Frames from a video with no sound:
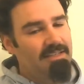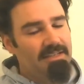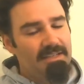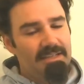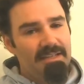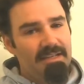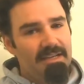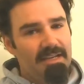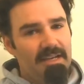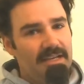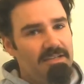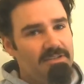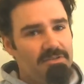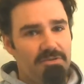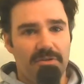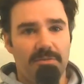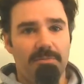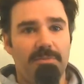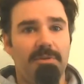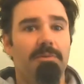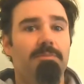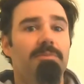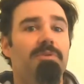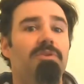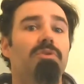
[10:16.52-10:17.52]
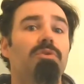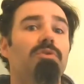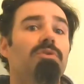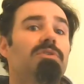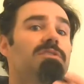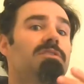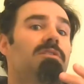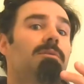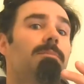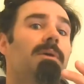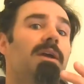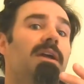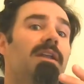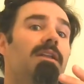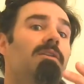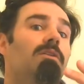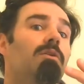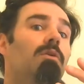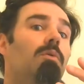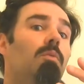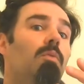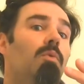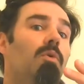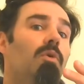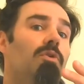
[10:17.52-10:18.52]
It's going to be up to you. It's dependent on
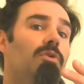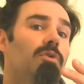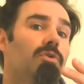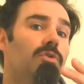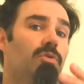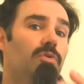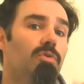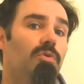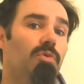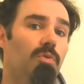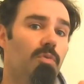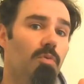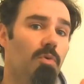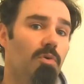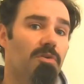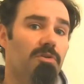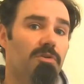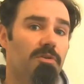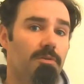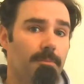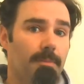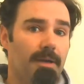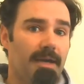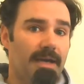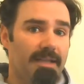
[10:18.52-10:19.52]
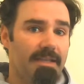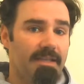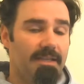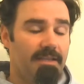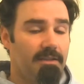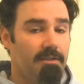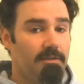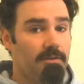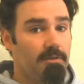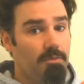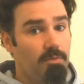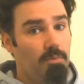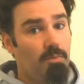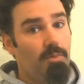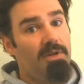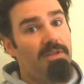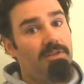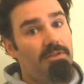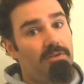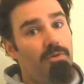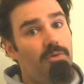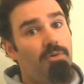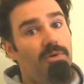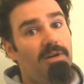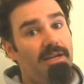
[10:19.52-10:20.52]
what you want to buy in with
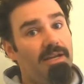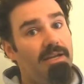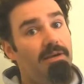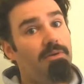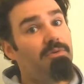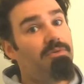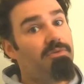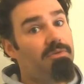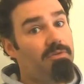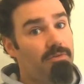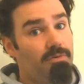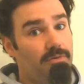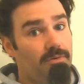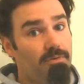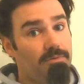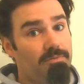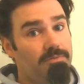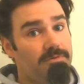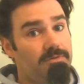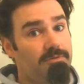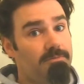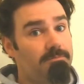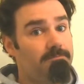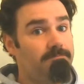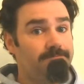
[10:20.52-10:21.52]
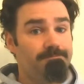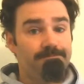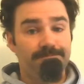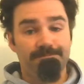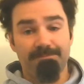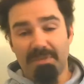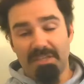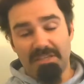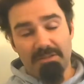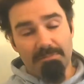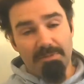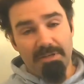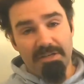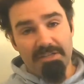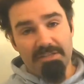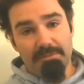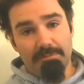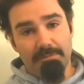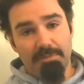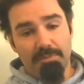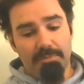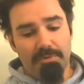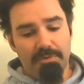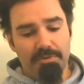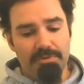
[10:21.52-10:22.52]
your health and goals. It's a pretty simple
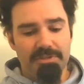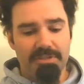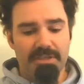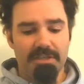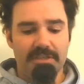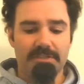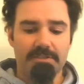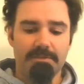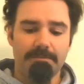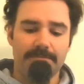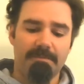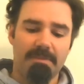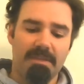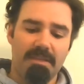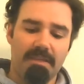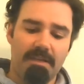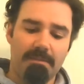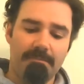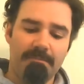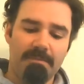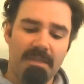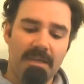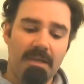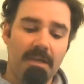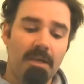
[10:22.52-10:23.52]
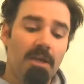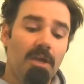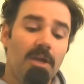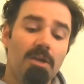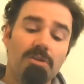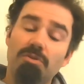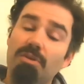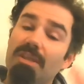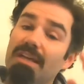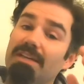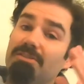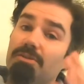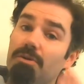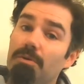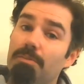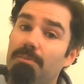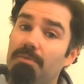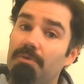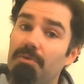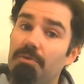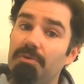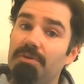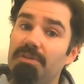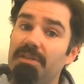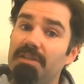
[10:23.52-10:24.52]
process. Okay, so that's our
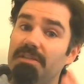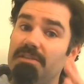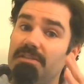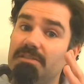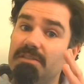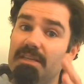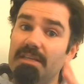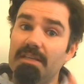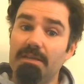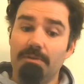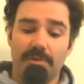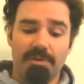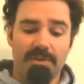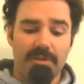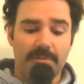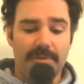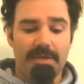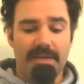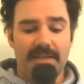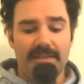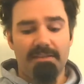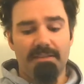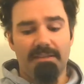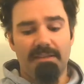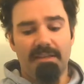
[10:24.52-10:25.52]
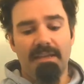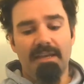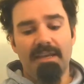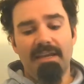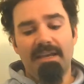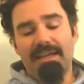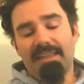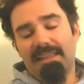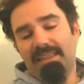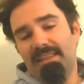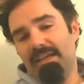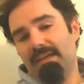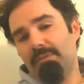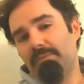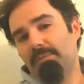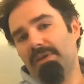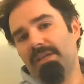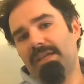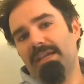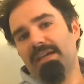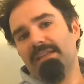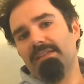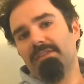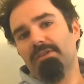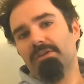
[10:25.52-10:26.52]
proteins, eat with abandon. Then we get
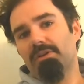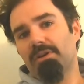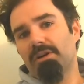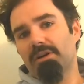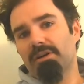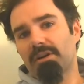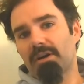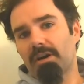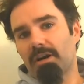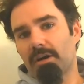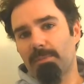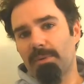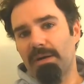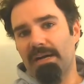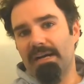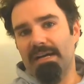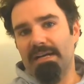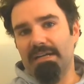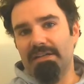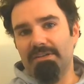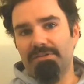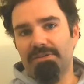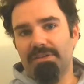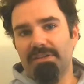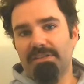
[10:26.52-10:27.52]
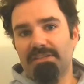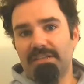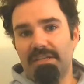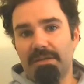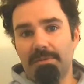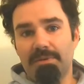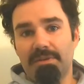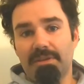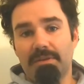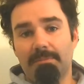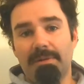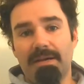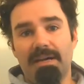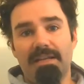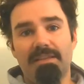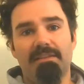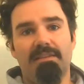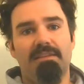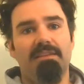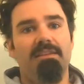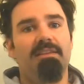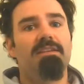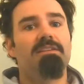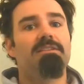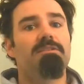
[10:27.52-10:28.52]
into our carbohydrates, eat with abandon. And
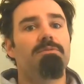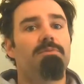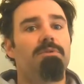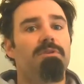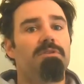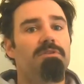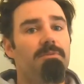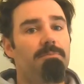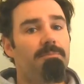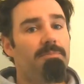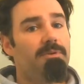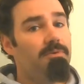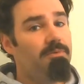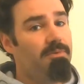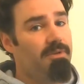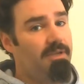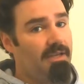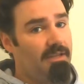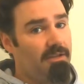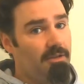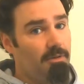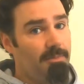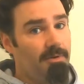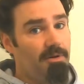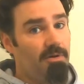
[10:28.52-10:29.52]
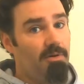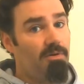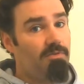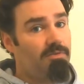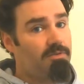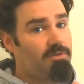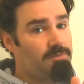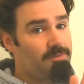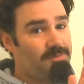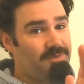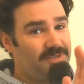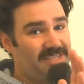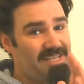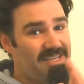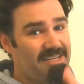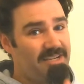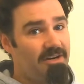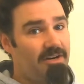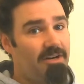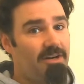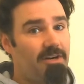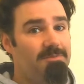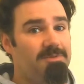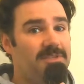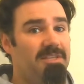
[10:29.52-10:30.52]
this is where some people get a little bit off, because when we say
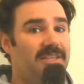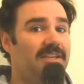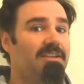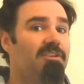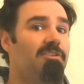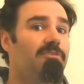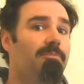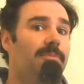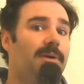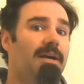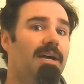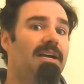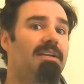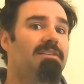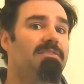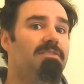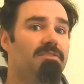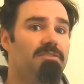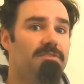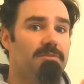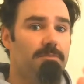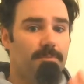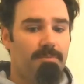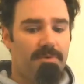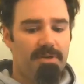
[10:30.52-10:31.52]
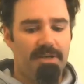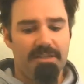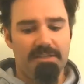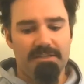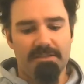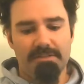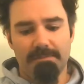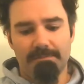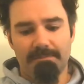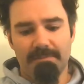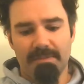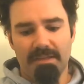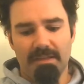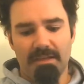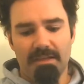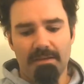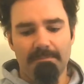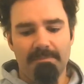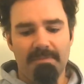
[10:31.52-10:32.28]
carbs, they think of pastas and breads. Okay,